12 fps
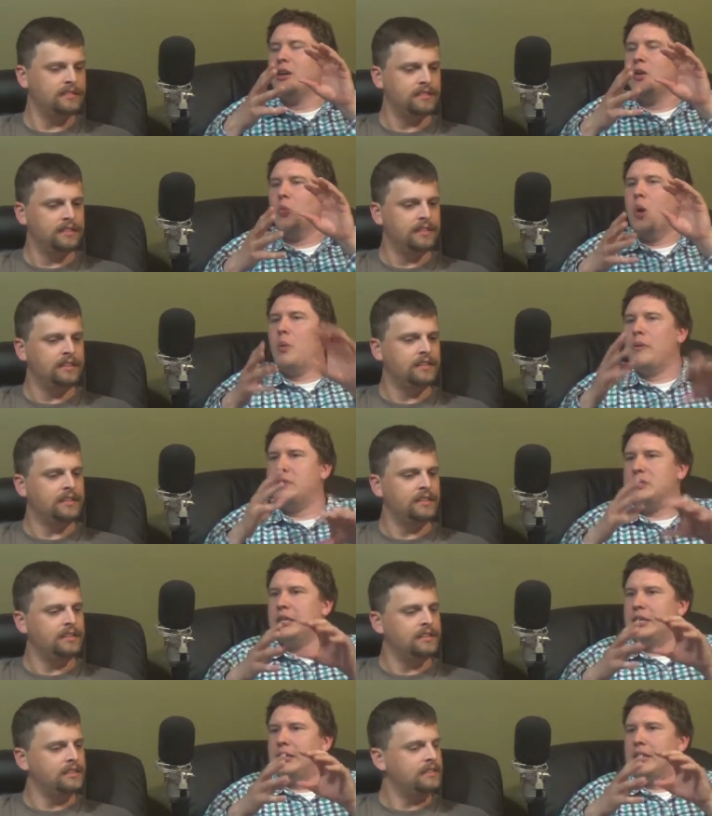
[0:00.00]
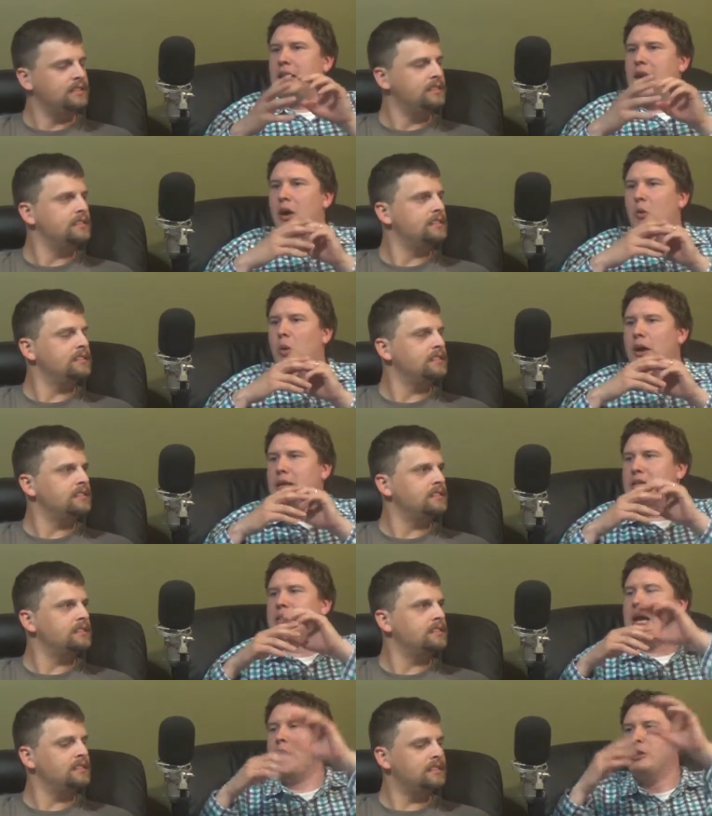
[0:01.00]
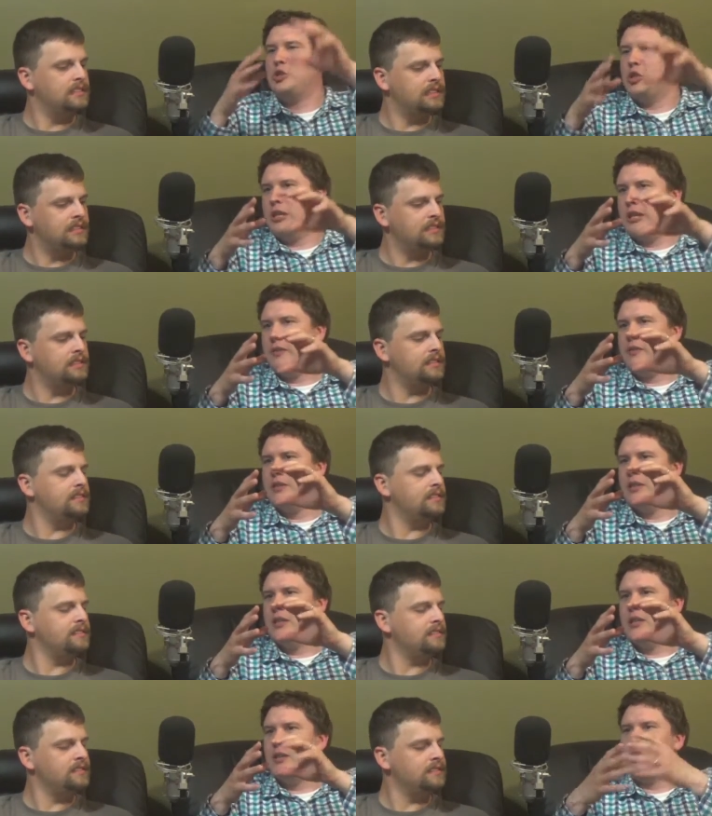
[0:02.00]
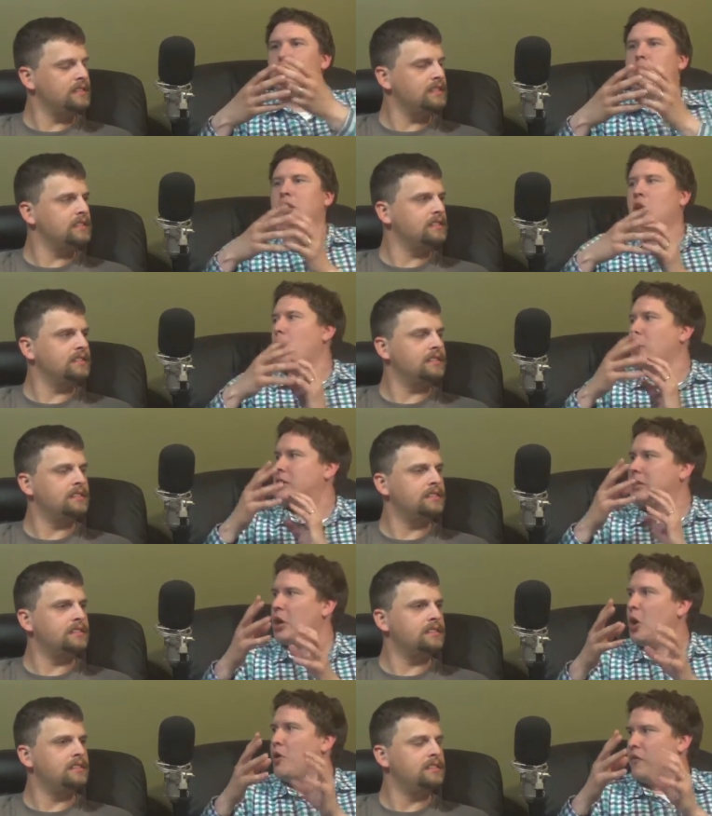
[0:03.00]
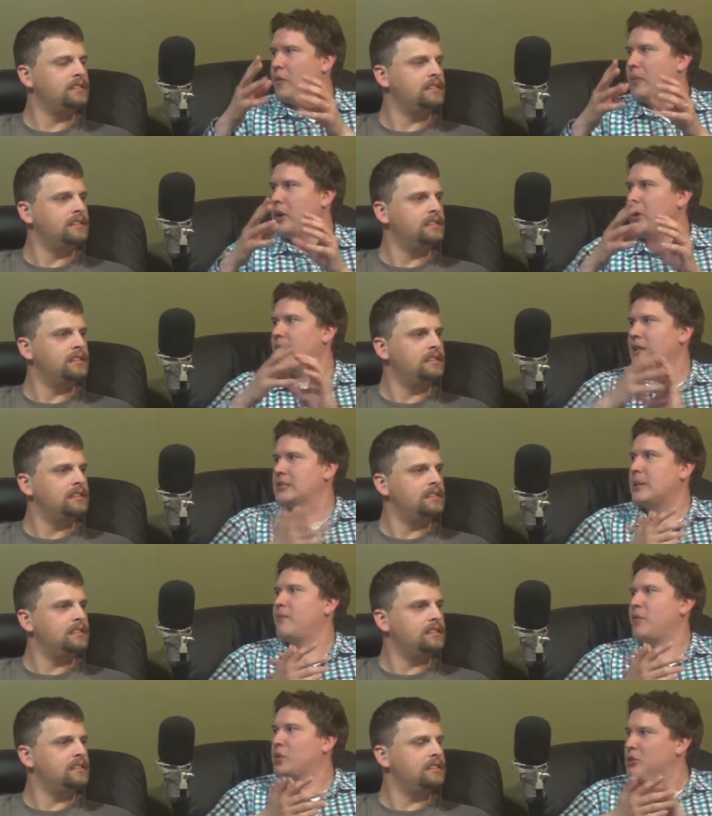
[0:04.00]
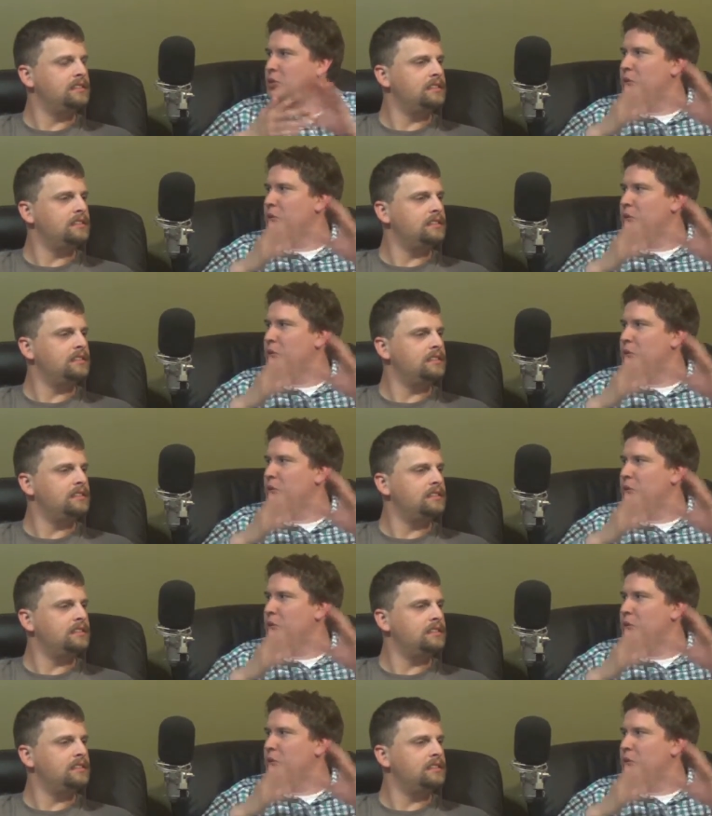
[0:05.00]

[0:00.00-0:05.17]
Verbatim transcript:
Speaker 1: what we've seen and what he's now achieved, there's really nowhere to go from here except for to